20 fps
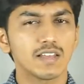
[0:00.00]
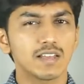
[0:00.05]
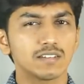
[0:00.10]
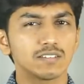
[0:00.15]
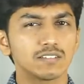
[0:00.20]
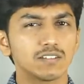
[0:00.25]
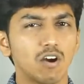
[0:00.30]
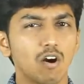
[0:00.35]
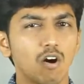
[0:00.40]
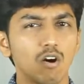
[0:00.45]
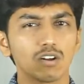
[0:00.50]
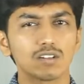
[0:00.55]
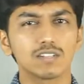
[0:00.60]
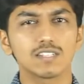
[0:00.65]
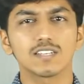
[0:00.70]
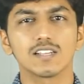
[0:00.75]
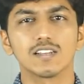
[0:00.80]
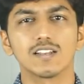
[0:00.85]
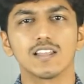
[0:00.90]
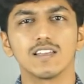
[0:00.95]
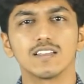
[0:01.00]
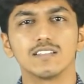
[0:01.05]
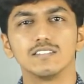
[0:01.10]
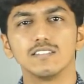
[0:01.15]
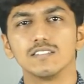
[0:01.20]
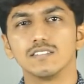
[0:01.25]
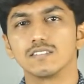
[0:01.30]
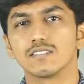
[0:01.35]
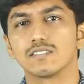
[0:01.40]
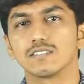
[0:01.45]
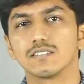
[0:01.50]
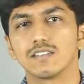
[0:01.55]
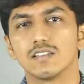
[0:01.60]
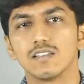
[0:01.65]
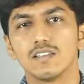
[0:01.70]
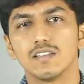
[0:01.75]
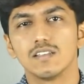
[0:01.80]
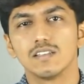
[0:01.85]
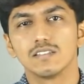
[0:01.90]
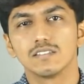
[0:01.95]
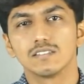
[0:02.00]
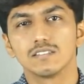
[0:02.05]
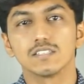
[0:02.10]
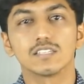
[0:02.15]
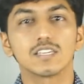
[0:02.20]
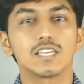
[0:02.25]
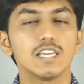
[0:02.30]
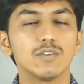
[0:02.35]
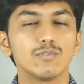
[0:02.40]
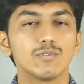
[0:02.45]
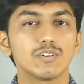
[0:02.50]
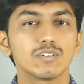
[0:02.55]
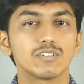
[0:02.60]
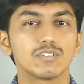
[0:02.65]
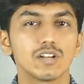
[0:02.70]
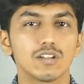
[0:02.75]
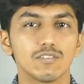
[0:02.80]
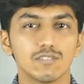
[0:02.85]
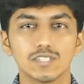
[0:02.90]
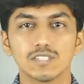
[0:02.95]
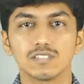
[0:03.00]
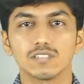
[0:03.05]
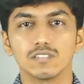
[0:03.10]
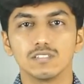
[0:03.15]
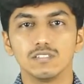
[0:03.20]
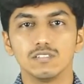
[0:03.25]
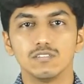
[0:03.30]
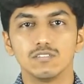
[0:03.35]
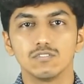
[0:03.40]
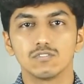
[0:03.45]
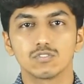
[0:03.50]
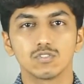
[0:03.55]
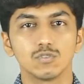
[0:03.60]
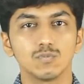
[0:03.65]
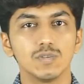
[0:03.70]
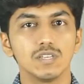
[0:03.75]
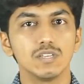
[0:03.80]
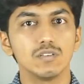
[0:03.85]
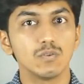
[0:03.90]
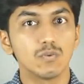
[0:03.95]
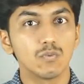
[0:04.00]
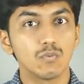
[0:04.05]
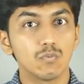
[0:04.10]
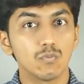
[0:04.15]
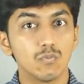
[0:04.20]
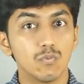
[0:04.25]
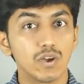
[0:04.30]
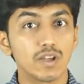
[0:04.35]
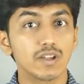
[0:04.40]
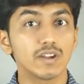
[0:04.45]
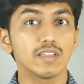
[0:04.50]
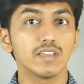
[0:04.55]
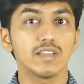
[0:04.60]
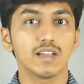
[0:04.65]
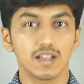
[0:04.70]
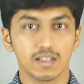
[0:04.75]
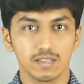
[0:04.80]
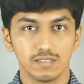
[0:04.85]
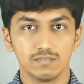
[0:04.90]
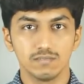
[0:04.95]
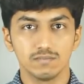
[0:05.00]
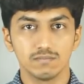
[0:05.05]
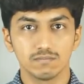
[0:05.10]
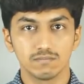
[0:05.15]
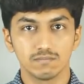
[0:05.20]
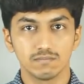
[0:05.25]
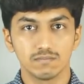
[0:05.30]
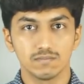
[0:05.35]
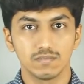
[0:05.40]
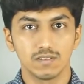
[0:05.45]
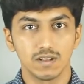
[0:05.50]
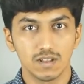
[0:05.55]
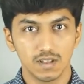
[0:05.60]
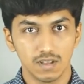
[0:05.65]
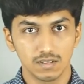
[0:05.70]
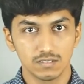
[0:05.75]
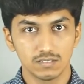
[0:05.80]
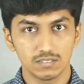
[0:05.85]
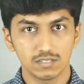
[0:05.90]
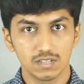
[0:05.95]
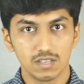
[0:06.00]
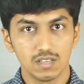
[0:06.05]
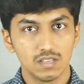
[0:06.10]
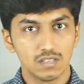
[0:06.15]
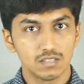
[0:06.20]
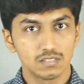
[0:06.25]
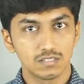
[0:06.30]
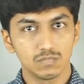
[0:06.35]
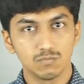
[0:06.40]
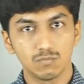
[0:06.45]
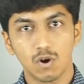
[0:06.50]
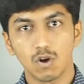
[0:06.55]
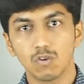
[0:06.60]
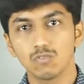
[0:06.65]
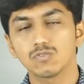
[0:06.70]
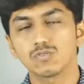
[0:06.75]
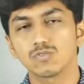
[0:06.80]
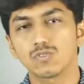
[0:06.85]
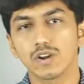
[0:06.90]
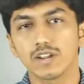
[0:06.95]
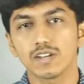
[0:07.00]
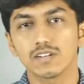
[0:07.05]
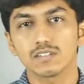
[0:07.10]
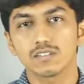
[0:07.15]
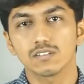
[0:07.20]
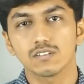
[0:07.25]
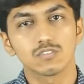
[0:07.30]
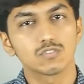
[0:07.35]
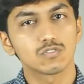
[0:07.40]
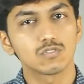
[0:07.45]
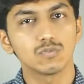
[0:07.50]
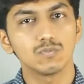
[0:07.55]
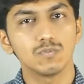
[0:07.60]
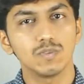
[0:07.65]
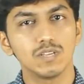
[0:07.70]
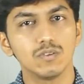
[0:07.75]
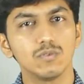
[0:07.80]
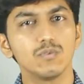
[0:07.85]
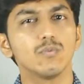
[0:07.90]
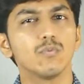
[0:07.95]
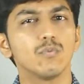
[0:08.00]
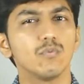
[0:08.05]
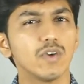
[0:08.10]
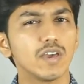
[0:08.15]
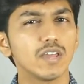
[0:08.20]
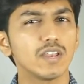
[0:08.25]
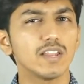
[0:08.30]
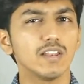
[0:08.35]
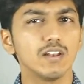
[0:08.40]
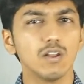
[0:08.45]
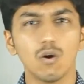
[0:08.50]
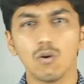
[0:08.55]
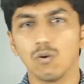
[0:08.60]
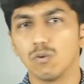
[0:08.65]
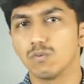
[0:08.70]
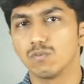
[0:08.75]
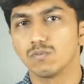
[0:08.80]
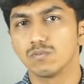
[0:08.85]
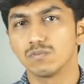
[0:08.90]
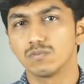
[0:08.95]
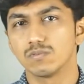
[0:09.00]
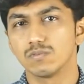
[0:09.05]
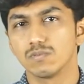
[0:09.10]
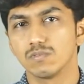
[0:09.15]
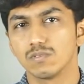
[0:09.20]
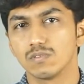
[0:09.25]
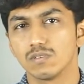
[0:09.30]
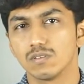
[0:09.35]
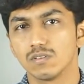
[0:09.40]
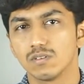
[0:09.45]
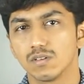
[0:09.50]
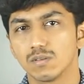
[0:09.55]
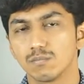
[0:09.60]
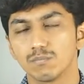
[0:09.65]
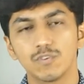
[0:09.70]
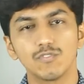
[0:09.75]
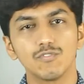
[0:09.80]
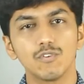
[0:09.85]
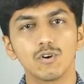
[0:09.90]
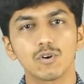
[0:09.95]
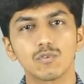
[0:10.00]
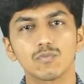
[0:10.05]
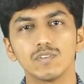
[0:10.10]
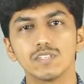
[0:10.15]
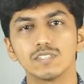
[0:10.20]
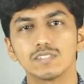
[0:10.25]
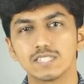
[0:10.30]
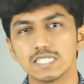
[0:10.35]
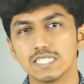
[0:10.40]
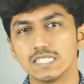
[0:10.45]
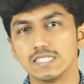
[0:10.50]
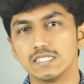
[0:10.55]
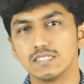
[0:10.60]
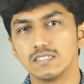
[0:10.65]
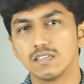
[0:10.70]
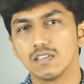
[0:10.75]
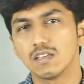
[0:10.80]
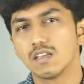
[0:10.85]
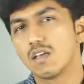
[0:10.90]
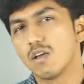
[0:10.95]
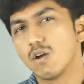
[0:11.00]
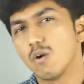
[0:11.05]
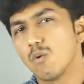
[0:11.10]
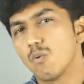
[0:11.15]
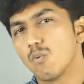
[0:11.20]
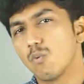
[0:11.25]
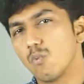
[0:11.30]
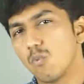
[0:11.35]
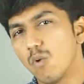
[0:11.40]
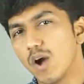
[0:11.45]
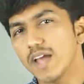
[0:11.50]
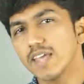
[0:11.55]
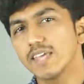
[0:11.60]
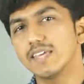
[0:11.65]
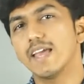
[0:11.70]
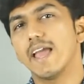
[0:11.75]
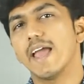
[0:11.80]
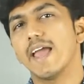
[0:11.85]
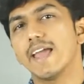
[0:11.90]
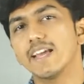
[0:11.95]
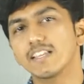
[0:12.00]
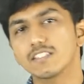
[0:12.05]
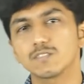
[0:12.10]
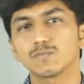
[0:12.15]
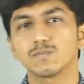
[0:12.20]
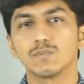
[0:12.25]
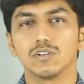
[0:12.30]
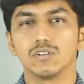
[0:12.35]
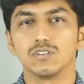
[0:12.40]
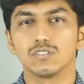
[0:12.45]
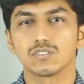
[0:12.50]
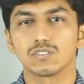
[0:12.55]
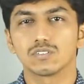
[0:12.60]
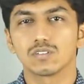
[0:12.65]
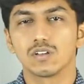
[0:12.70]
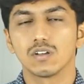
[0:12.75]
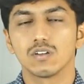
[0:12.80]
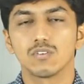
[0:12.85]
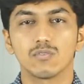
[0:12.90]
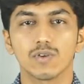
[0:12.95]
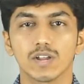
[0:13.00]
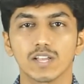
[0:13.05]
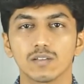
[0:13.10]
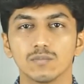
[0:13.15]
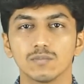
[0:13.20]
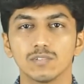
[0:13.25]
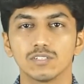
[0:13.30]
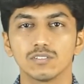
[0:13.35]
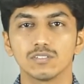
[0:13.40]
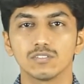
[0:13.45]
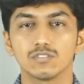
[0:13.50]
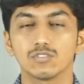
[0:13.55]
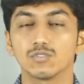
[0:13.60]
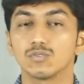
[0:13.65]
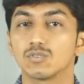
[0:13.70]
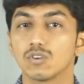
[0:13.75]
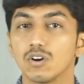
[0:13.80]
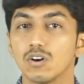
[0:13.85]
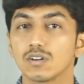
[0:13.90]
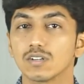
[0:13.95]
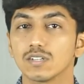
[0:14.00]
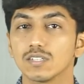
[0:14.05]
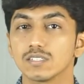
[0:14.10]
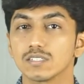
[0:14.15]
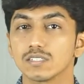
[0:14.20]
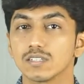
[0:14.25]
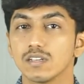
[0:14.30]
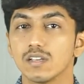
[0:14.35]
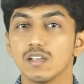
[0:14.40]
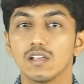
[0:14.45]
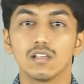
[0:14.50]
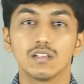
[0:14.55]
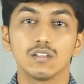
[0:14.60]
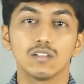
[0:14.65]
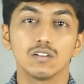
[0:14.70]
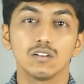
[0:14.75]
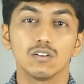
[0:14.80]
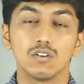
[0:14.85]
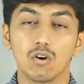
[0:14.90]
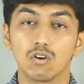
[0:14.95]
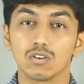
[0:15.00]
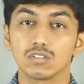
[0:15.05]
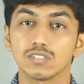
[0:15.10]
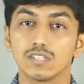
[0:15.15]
an article like this, the keyword relevancy should be very high and the bounce rate should be very low. Before we see why experts recommend to target long